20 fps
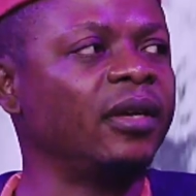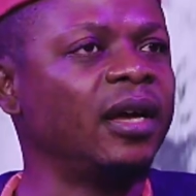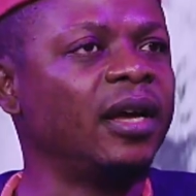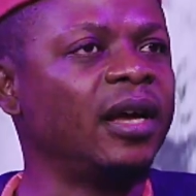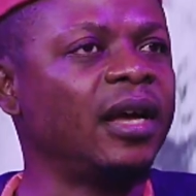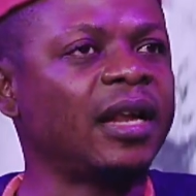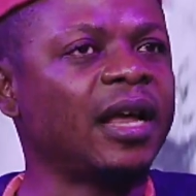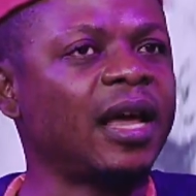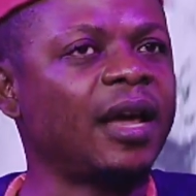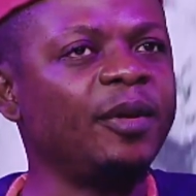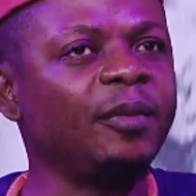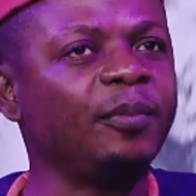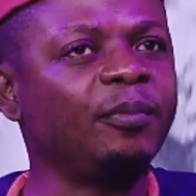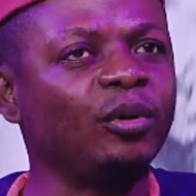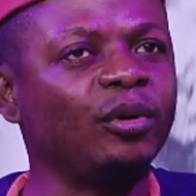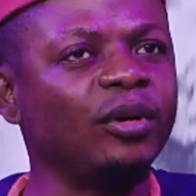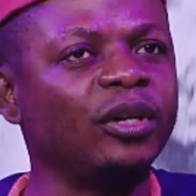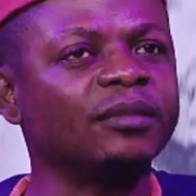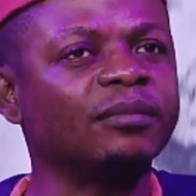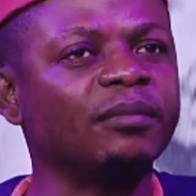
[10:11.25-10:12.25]
And how many
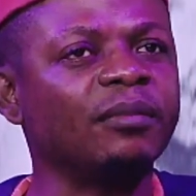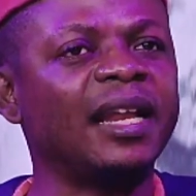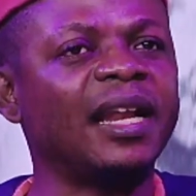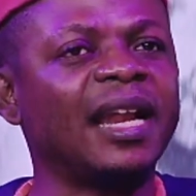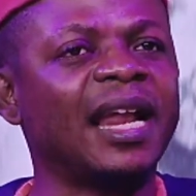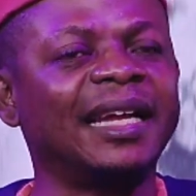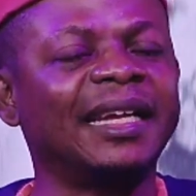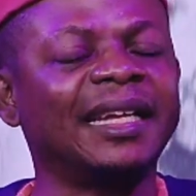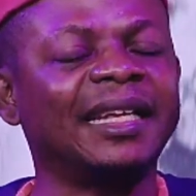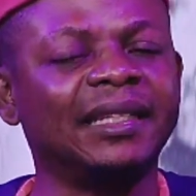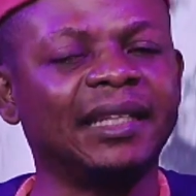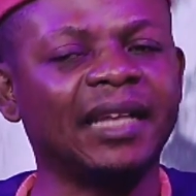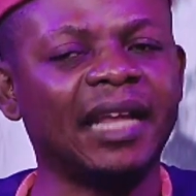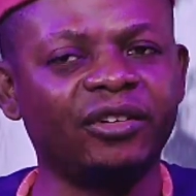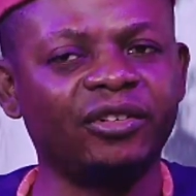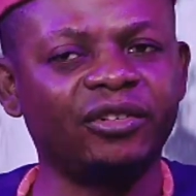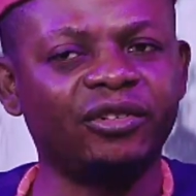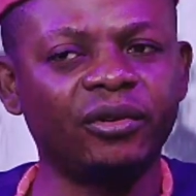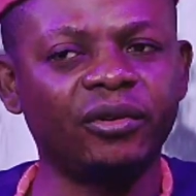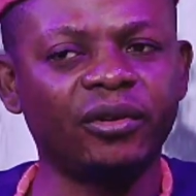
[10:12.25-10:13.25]
policemen are in
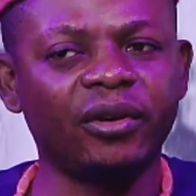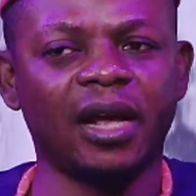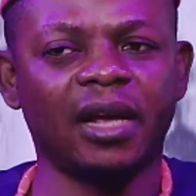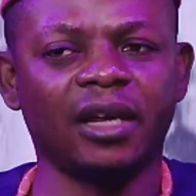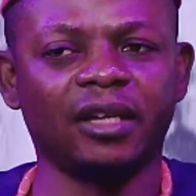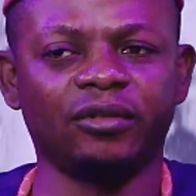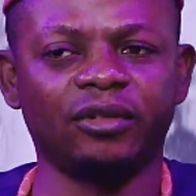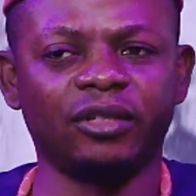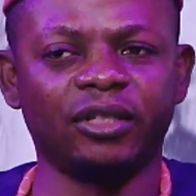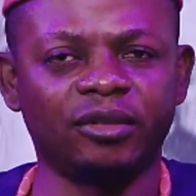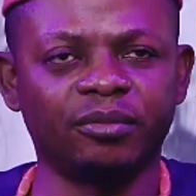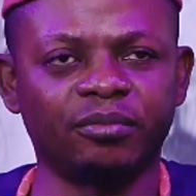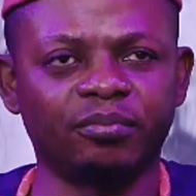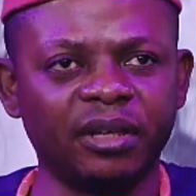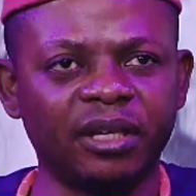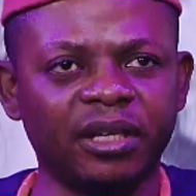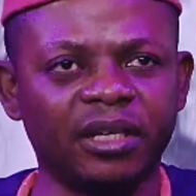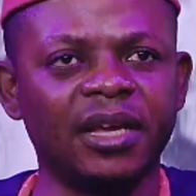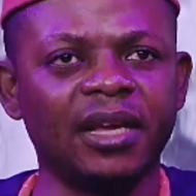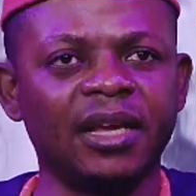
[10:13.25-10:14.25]
Nigeria as we
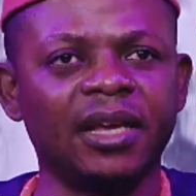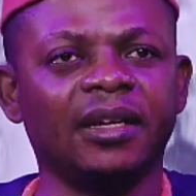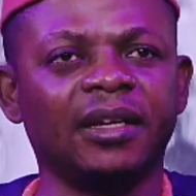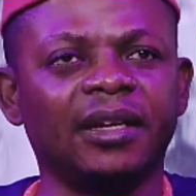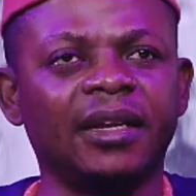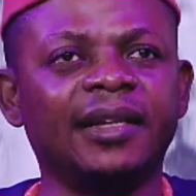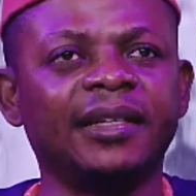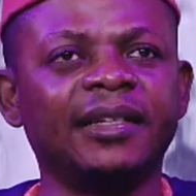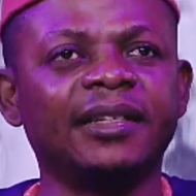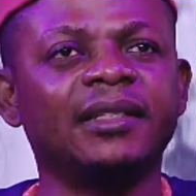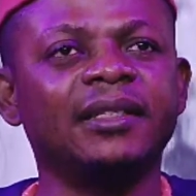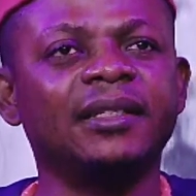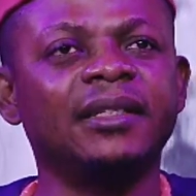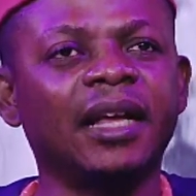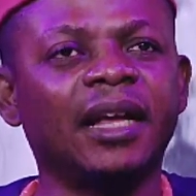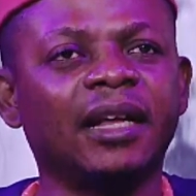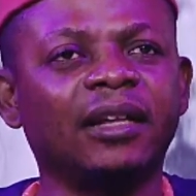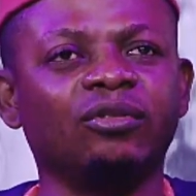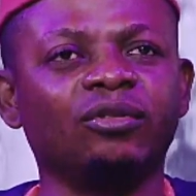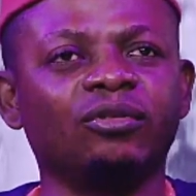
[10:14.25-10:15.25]
speak that is
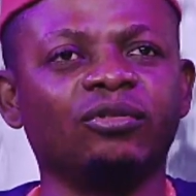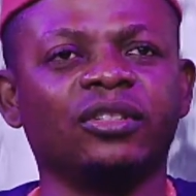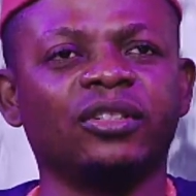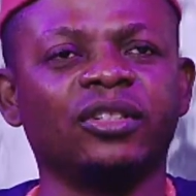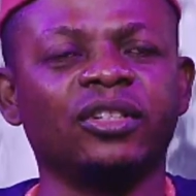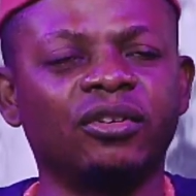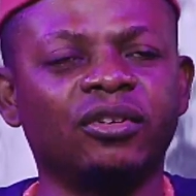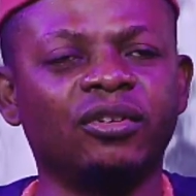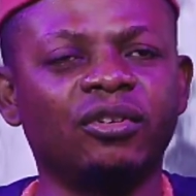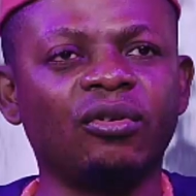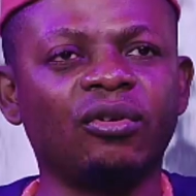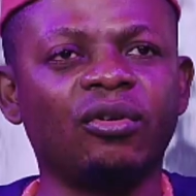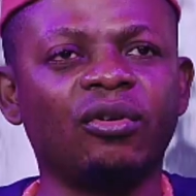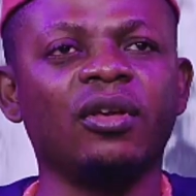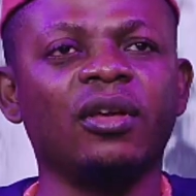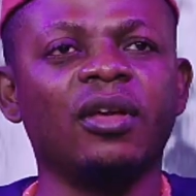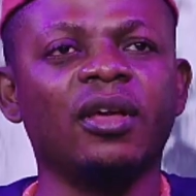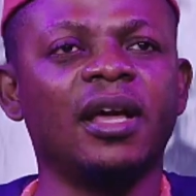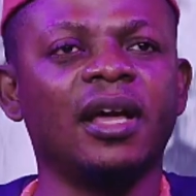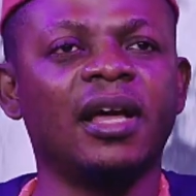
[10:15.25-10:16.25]
there to secure
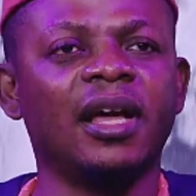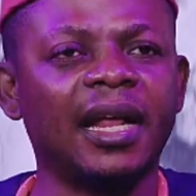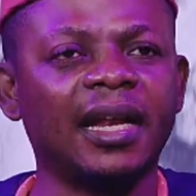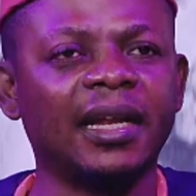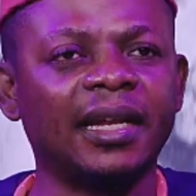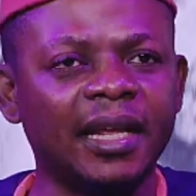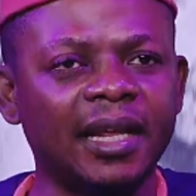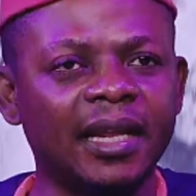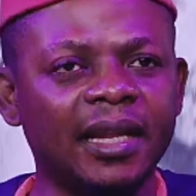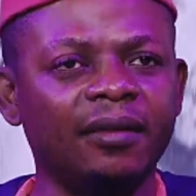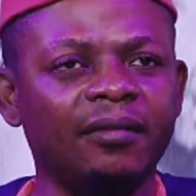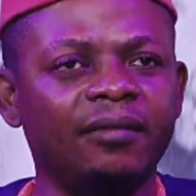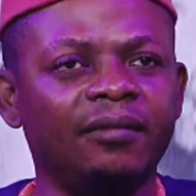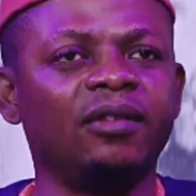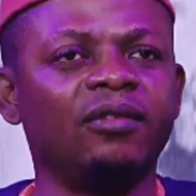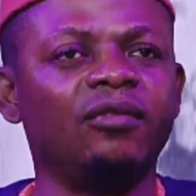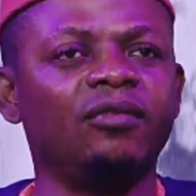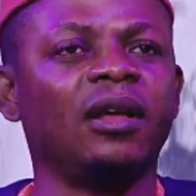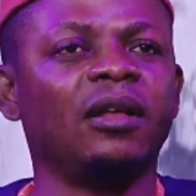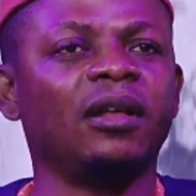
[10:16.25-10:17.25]
an
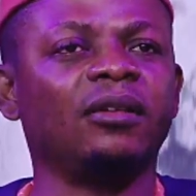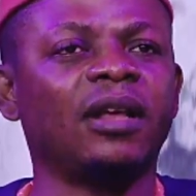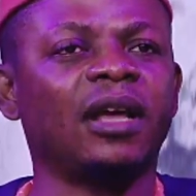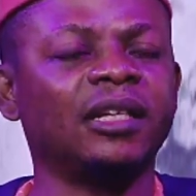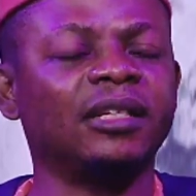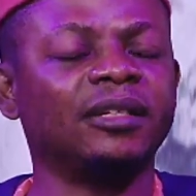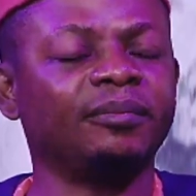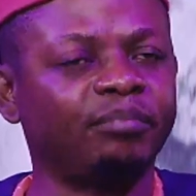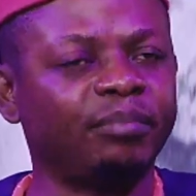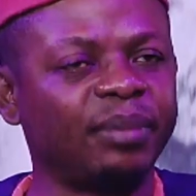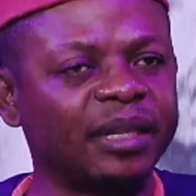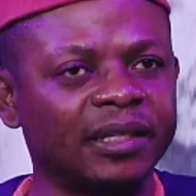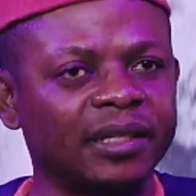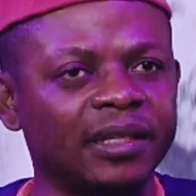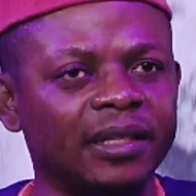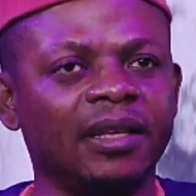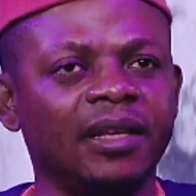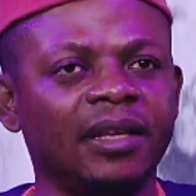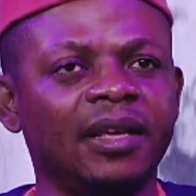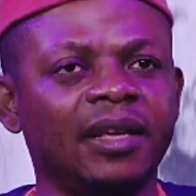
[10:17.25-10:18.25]
individual, a person?